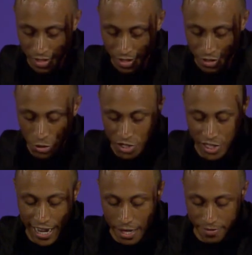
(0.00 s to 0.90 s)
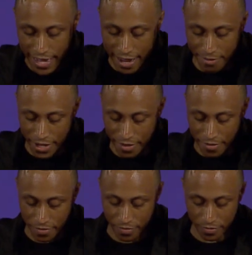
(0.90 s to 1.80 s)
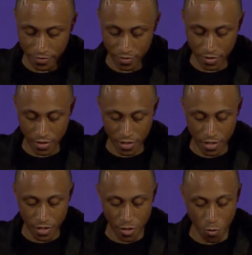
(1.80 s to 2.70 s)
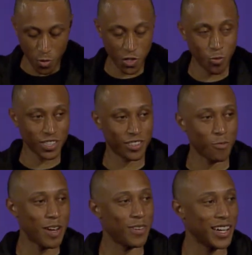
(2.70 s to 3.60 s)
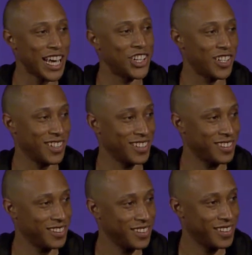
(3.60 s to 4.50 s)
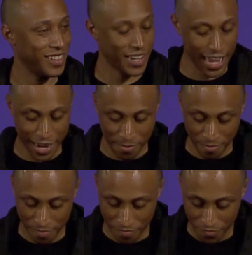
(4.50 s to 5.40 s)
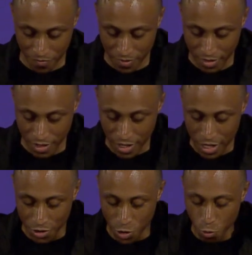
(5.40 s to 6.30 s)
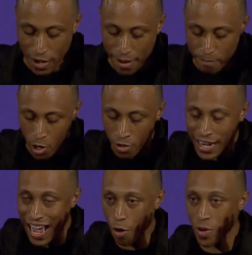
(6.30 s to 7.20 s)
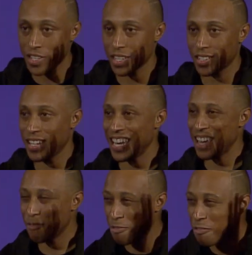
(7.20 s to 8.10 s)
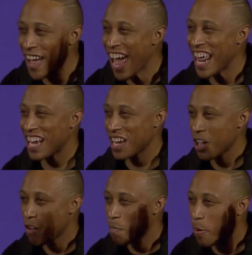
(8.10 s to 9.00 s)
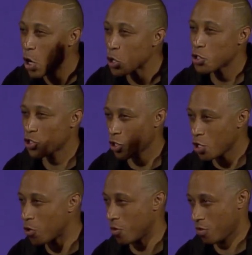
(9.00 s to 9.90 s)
to son of David, which was the revelation name, to Rabboni, which is the emphatic personal